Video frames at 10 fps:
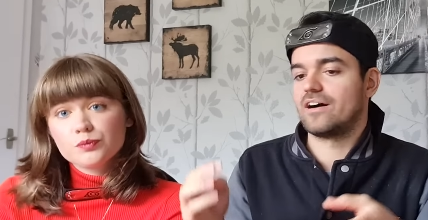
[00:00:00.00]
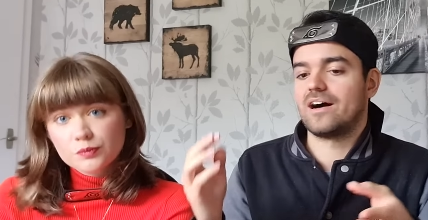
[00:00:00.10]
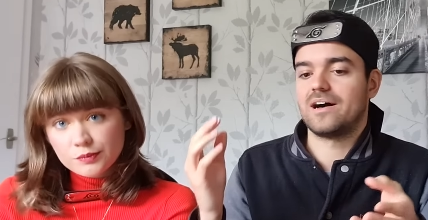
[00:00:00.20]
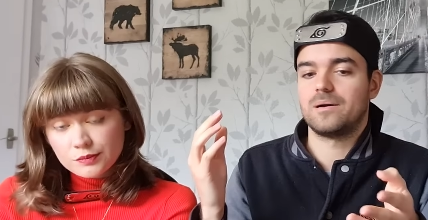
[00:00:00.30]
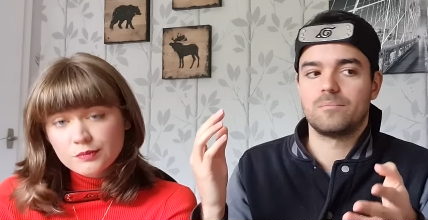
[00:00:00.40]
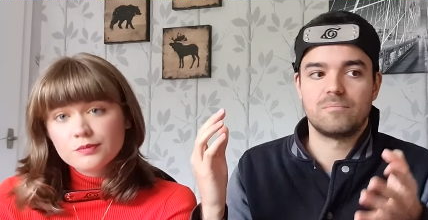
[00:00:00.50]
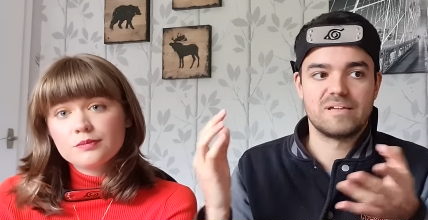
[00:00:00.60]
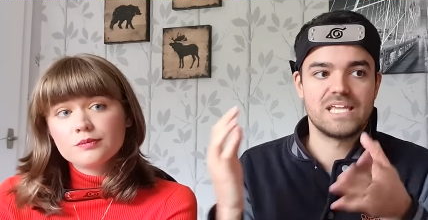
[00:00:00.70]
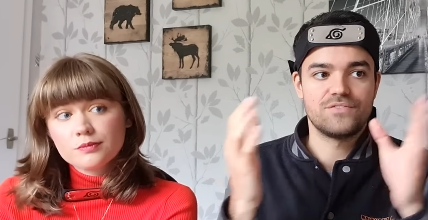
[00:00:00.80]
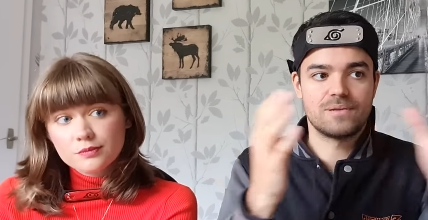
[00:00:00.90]
Speaker 1: um,
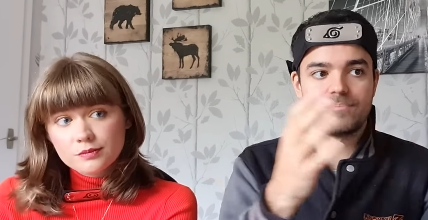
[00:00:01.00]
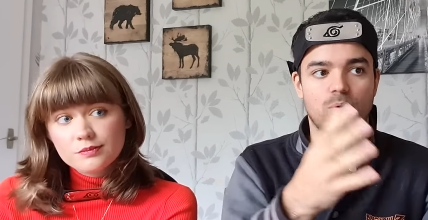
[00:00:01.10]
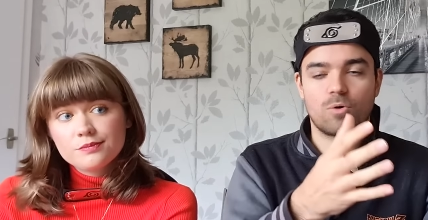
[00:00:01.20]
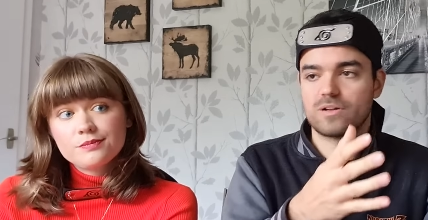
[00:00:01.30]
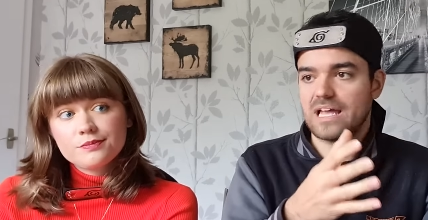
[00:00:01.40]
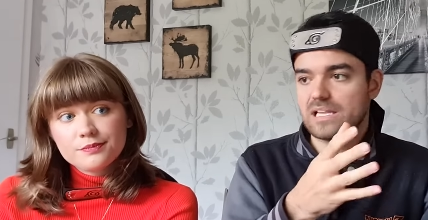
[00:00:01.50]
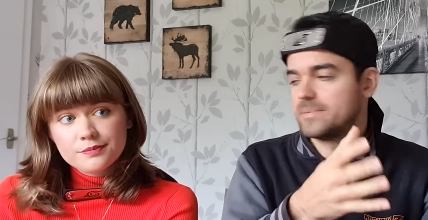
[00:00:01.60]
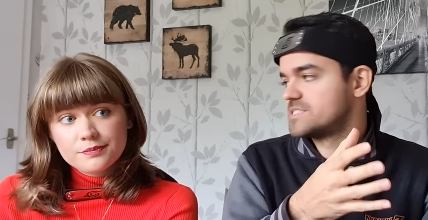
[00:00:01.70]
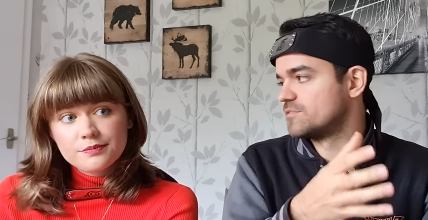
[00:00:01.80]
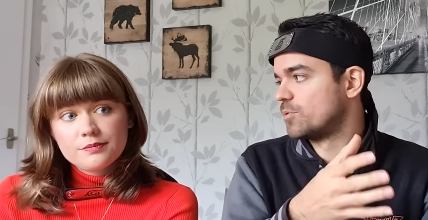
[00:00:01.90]
even Bor
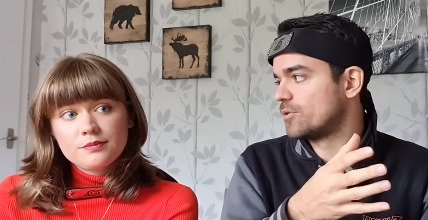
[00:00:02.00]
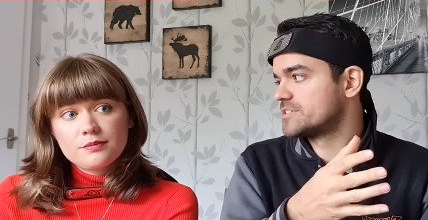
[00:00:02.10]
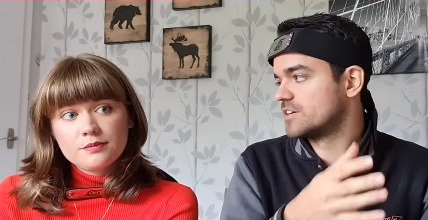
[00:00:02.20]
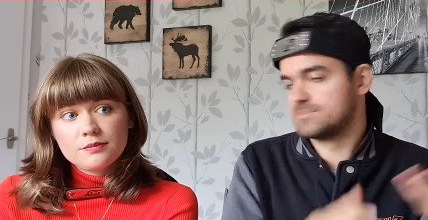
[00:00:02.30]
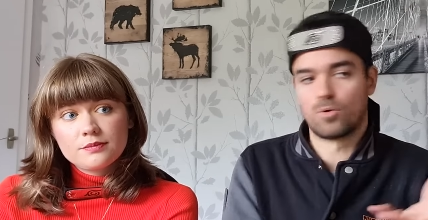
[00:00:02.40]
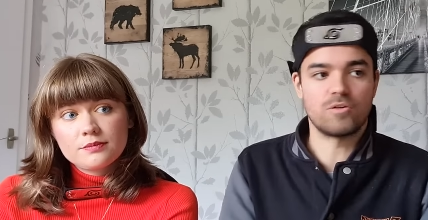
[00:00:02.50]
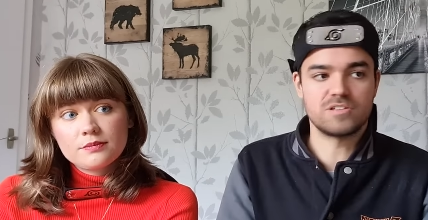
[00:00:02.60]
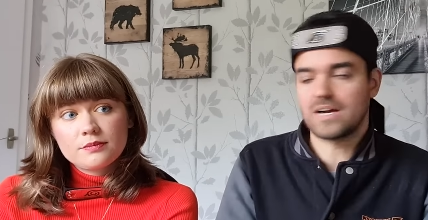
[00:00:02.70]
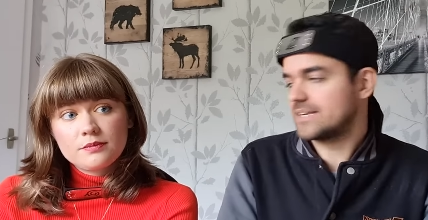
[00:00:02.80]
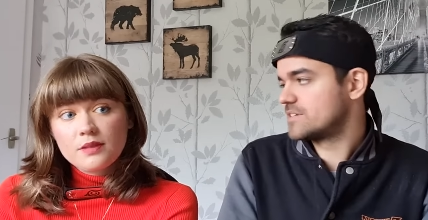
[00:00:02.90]
elements of Boruto because Boruto
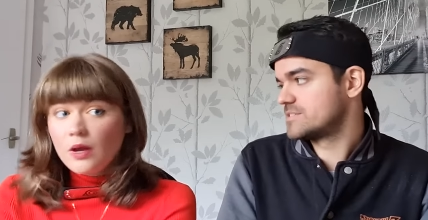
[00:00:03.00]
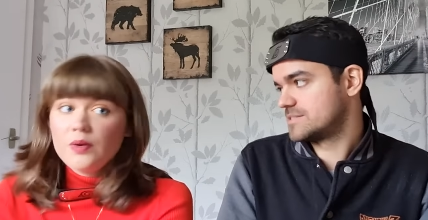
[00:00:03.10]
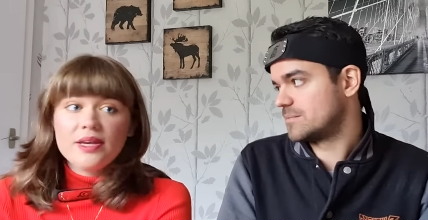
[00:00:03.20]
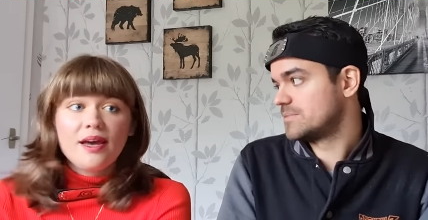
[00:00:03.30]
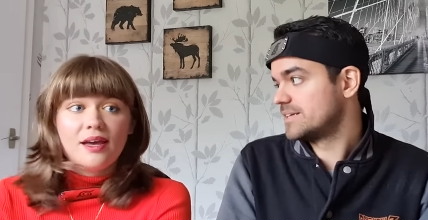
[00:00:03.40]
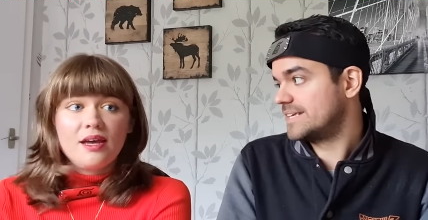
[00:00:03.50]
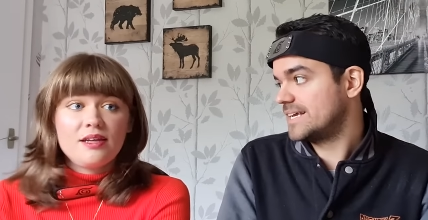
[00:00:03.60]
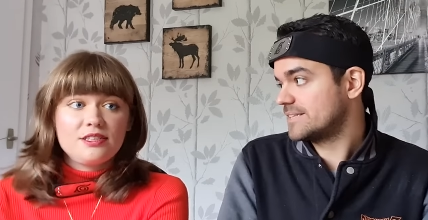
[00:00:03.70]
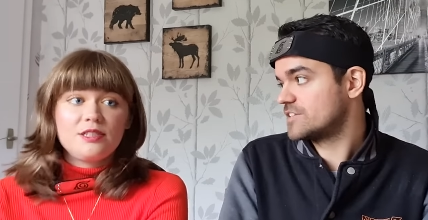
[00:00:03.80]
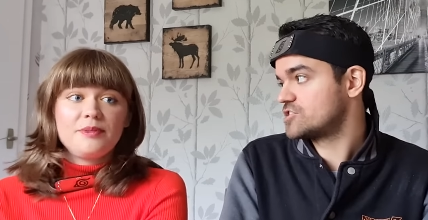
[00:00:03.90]
got this. Oh yeah, he
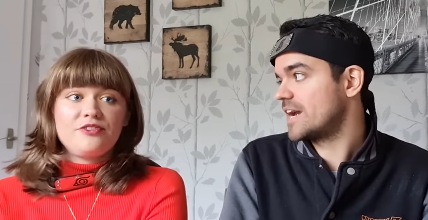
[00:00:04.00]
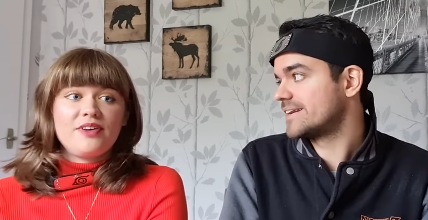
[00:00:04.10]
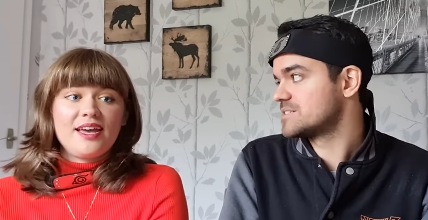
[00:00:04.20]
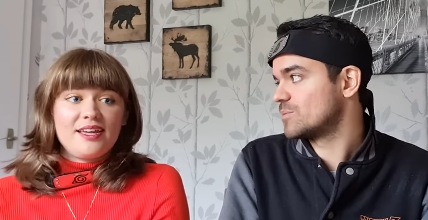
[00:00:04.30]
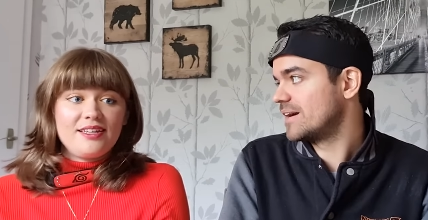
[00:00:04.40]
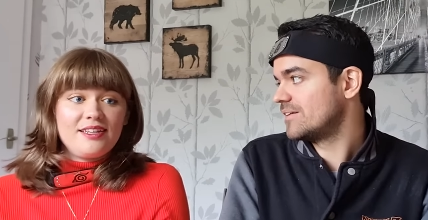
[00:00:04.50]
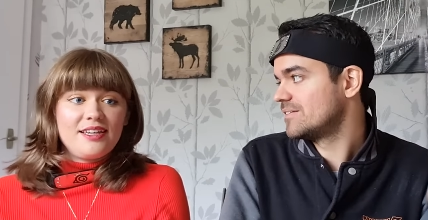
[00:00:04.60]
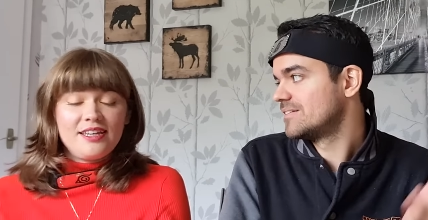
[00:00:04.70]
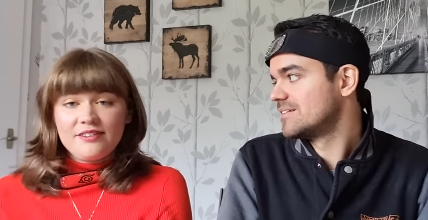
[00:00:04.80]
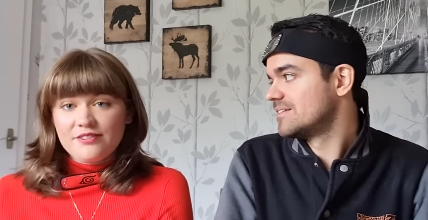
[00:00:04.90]
got to the shine fair, as well.
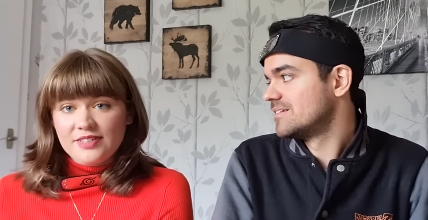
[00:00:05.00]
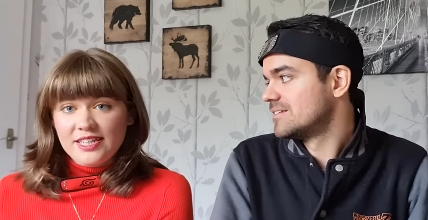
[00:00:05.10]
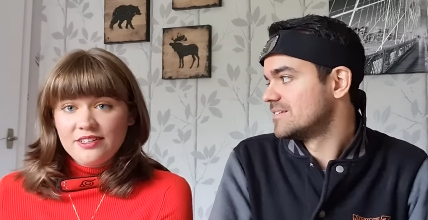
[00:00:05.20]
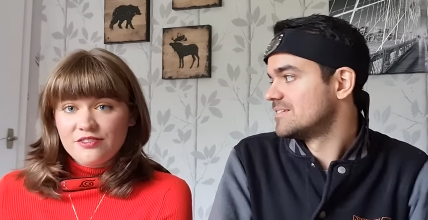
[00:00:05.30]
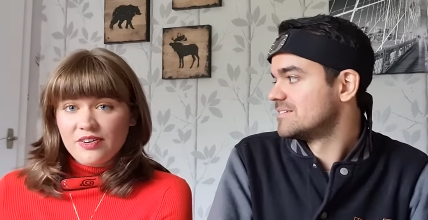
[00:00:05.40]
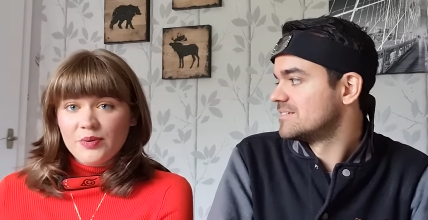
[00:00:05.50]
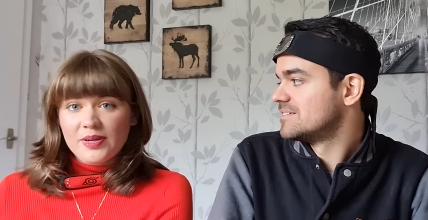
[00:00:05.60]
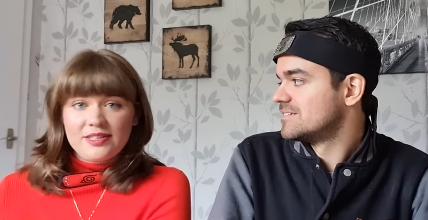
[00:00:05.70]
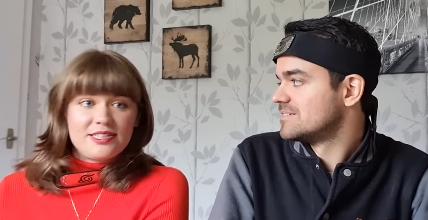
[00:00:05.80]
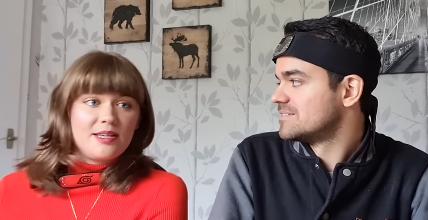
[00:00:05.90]
Speaker 2: He he did very
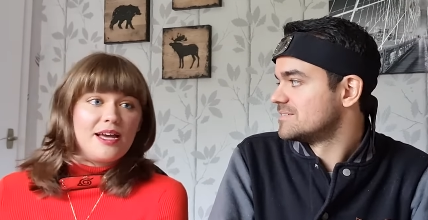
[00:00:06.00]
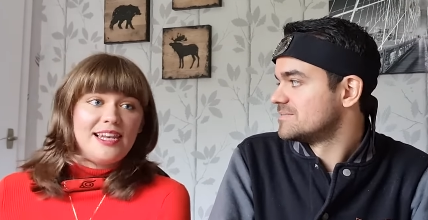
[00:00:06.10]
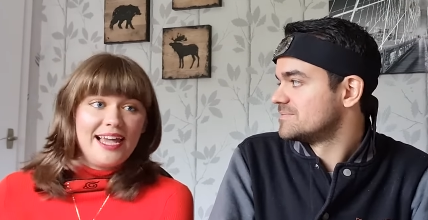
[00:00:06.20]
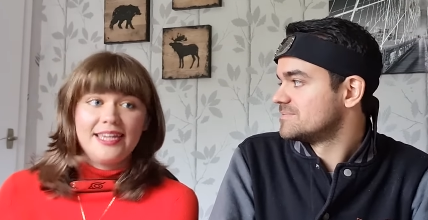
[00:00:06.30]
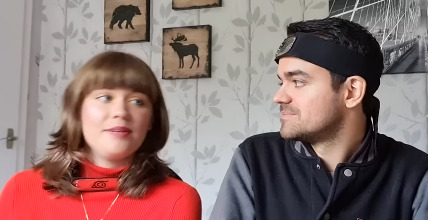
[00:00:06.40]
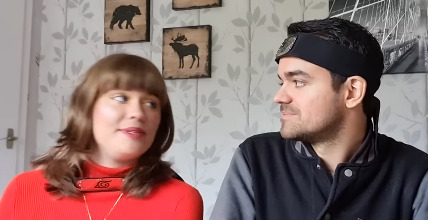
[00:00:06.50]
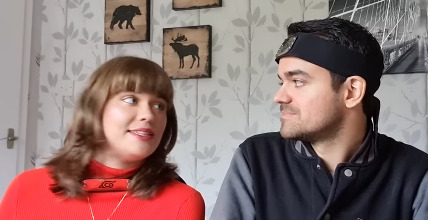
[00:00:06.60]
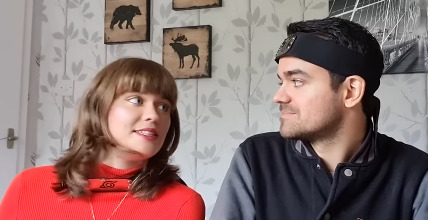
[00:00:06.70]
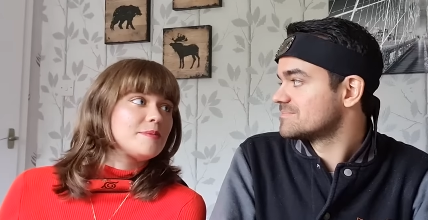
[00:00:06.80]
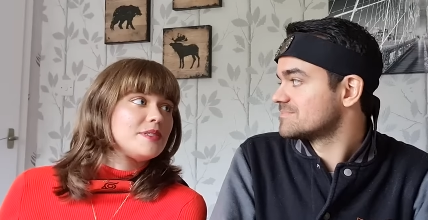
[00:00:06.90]
well in this. I like him in
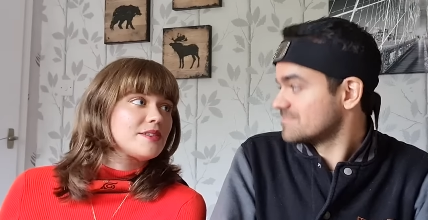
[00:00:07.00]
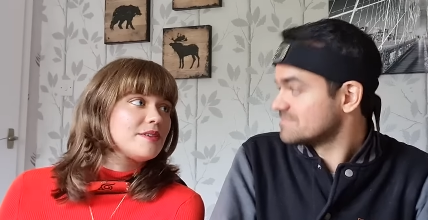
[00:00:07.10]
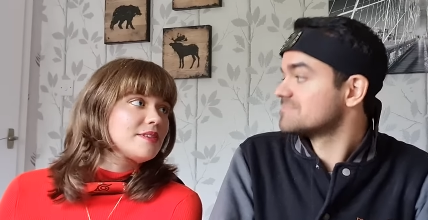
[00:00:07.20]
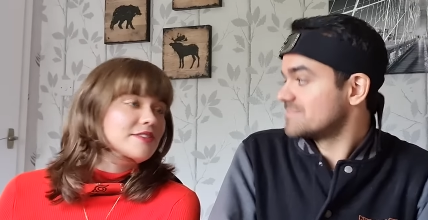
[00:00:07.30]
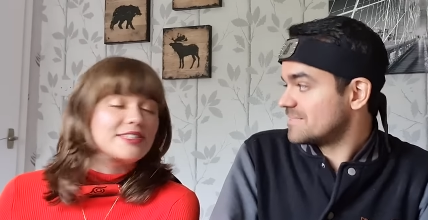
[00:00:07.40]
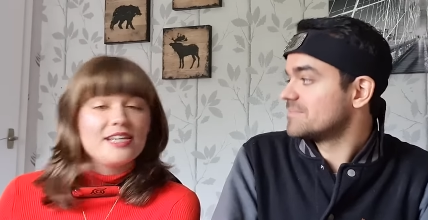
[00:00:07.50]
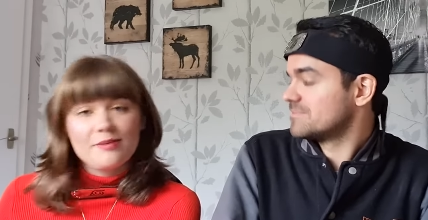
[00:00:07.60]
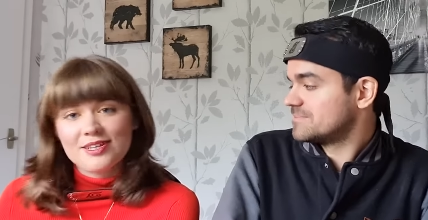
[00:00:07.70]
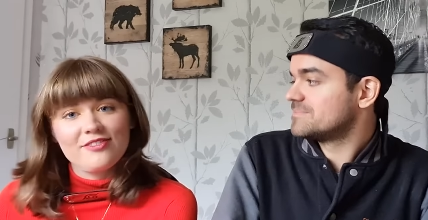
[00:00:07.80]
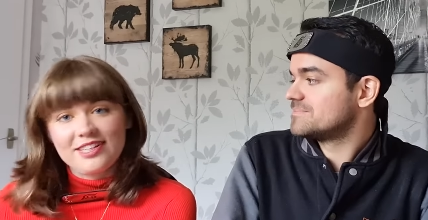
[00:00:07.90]
this episode. There are
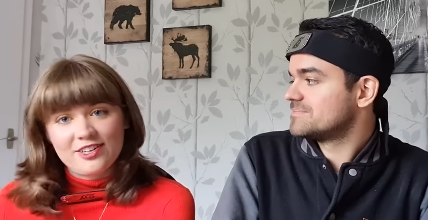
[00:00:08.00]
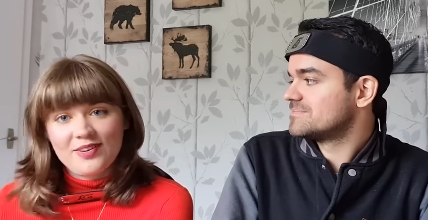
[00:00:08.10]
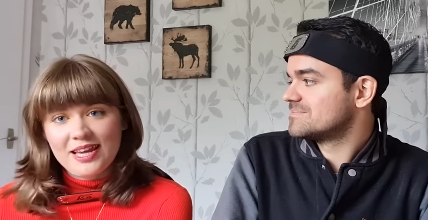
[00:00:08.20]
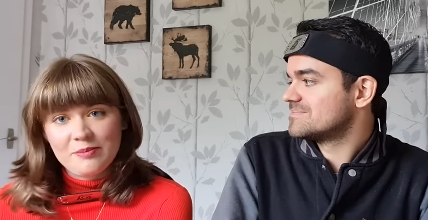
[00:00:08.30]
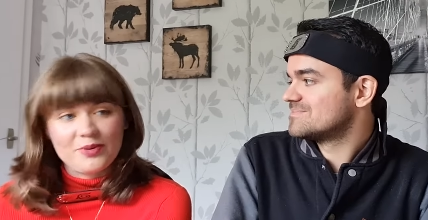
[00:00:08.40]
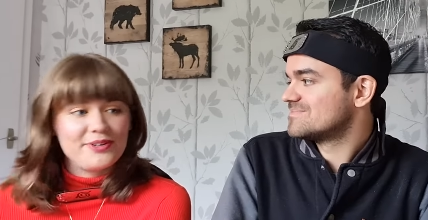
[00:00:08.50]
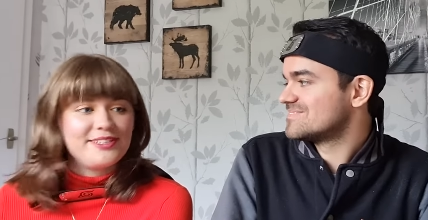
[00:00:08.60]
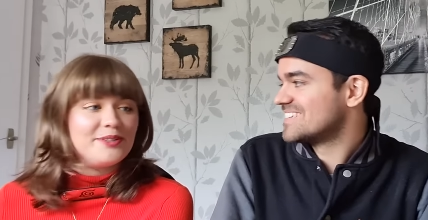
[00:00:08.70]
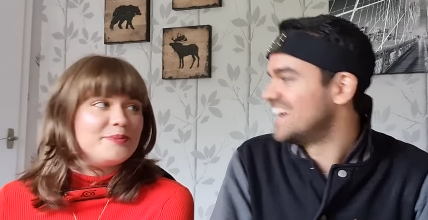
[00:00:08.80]
times I really don't like Boruto.